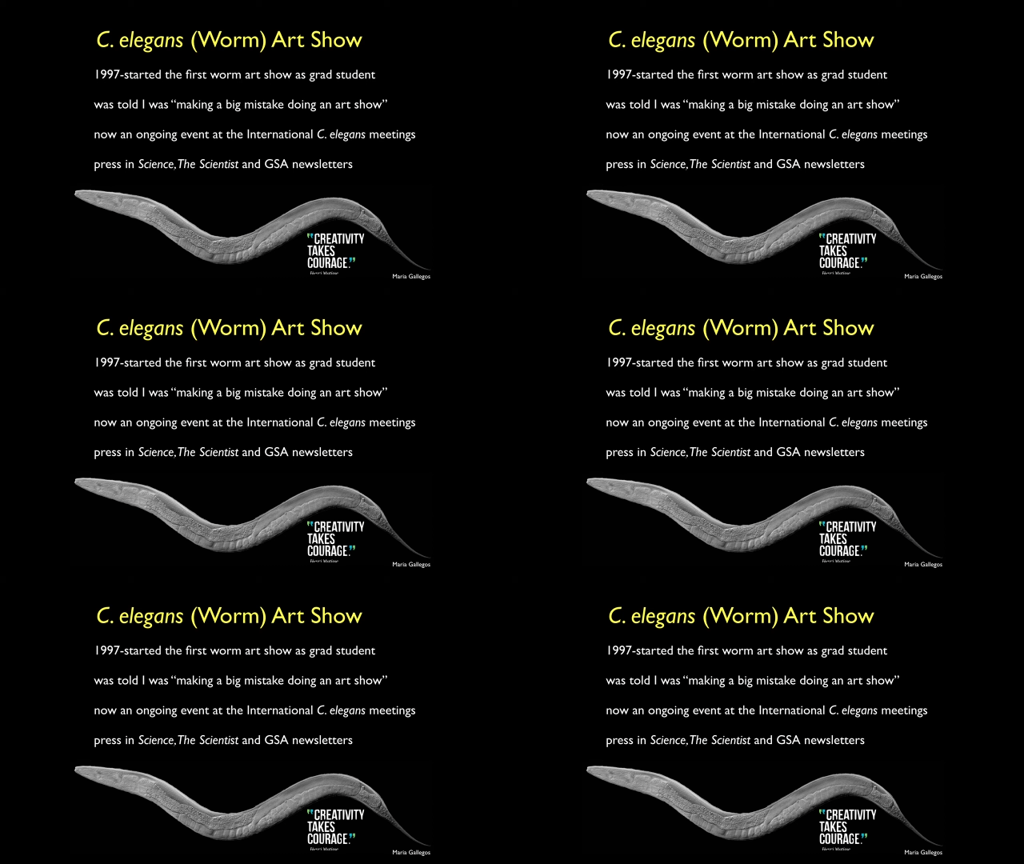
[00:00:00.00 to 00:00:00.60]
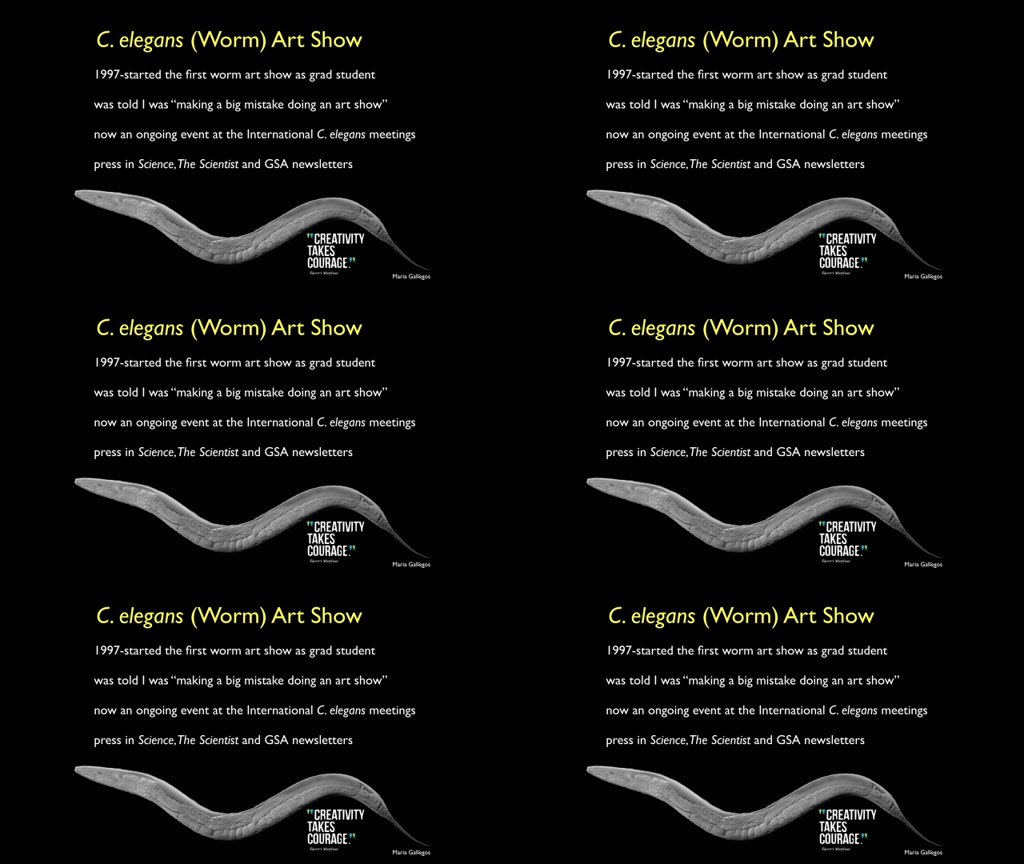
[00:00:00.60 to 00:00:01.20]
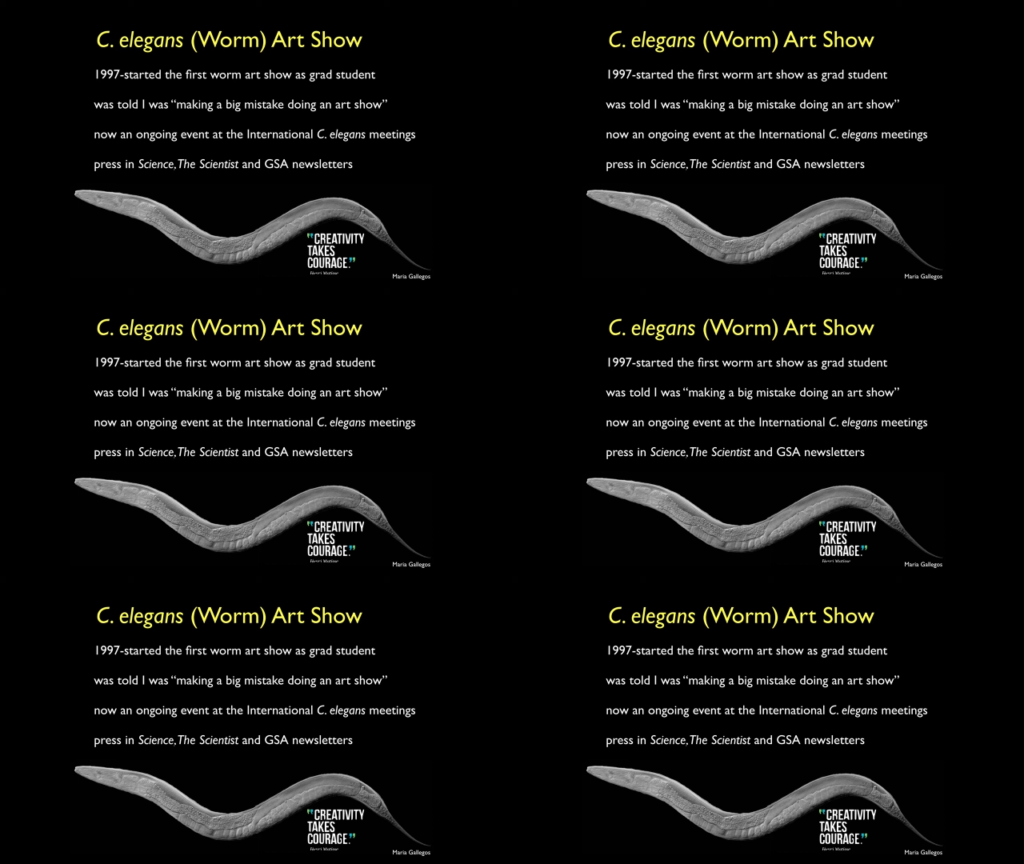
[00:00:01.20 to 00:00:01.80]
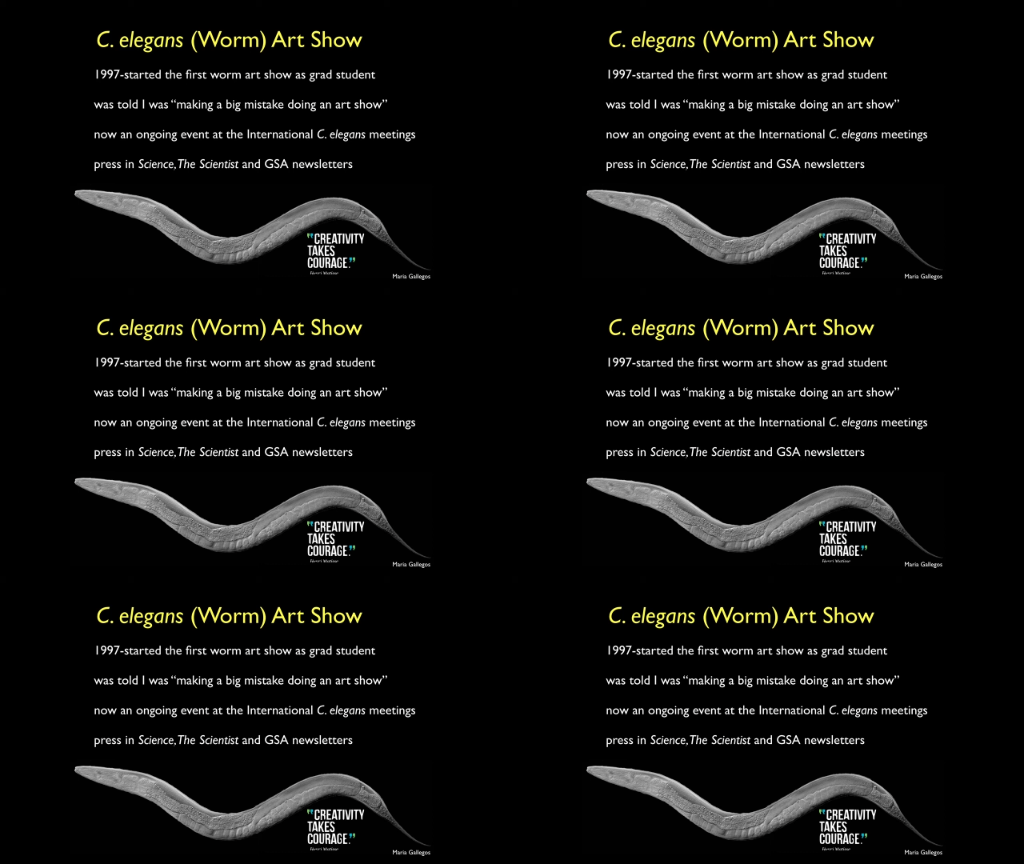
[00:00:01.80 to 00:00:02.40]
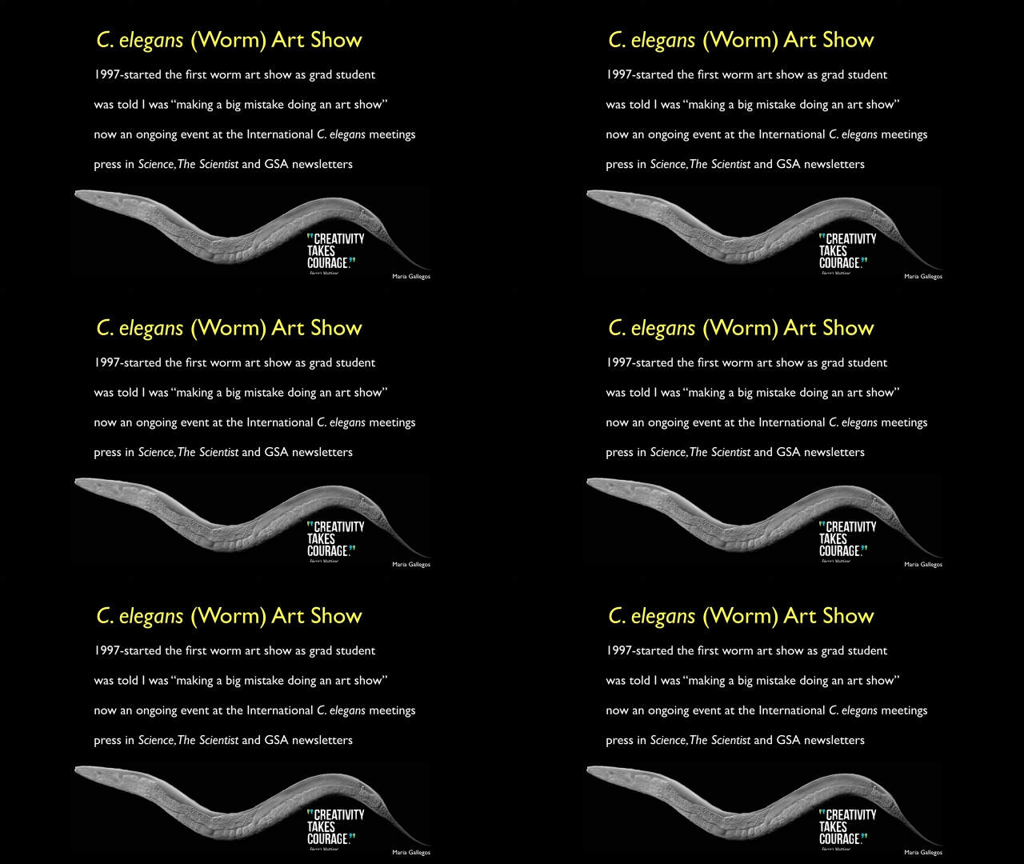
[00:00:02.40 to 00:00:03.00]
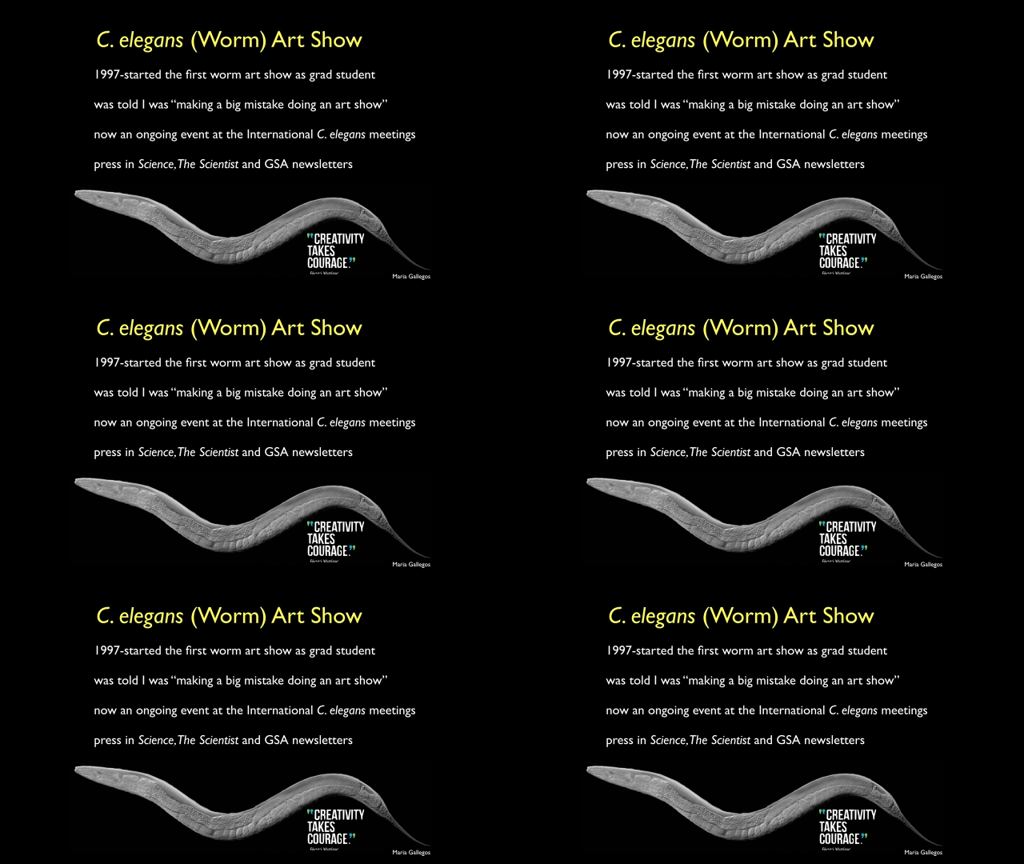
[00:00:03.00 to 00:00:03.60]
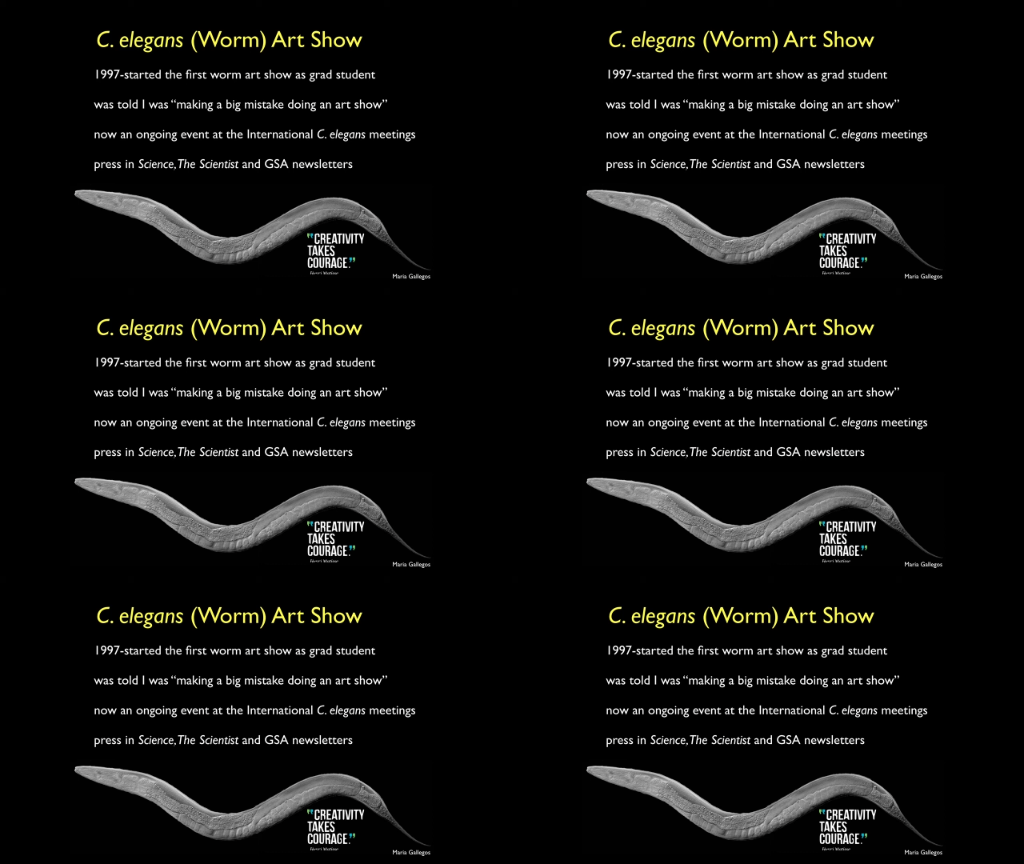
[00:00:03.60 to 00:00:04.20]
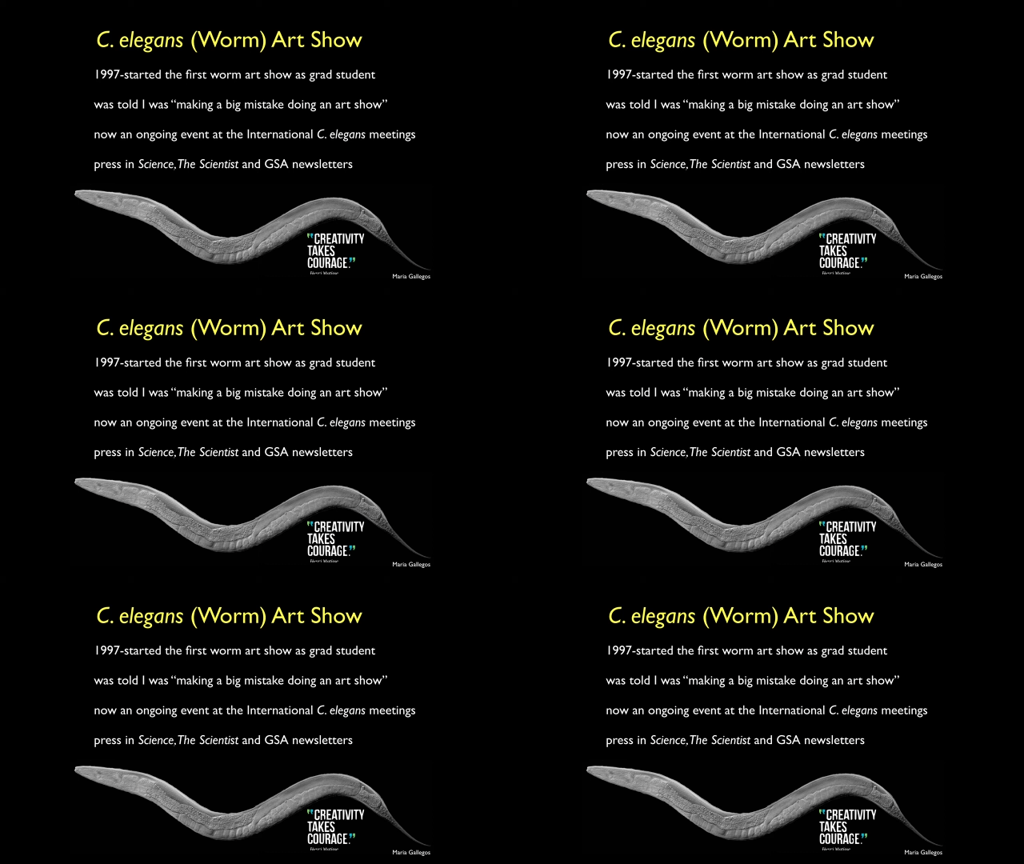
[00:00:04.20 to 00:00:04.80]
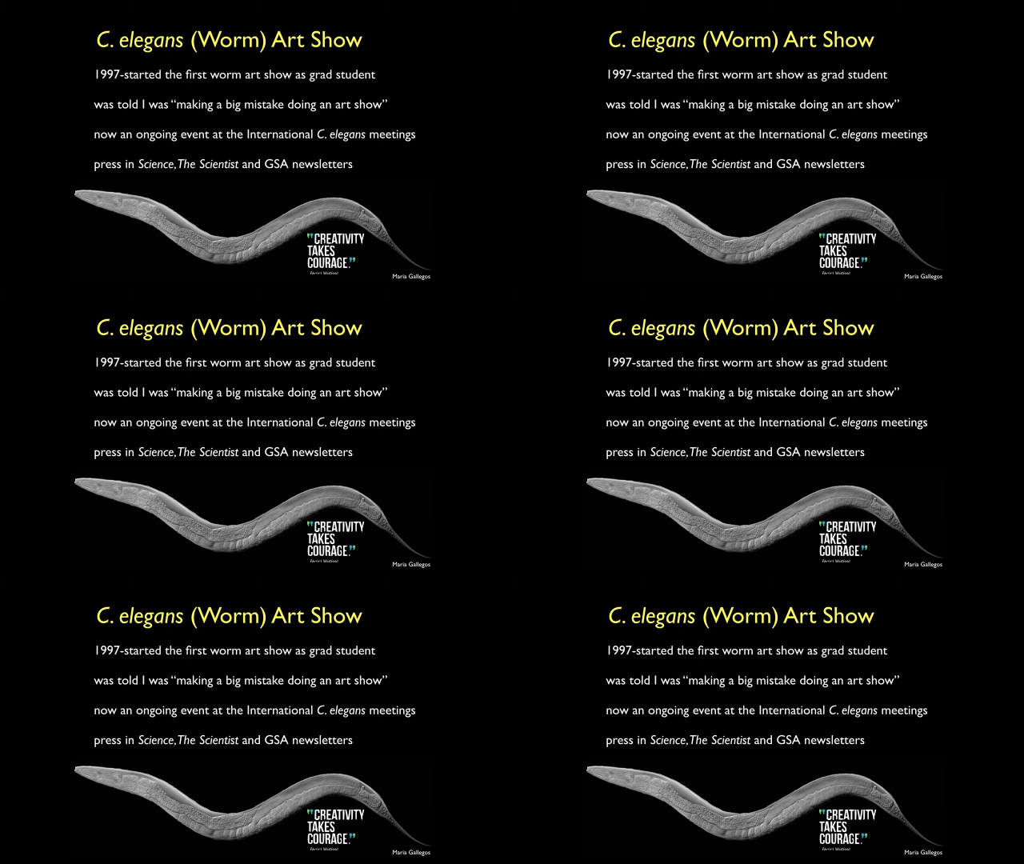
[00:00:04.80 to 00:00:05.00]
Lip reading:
Nobody's mouth can be seen.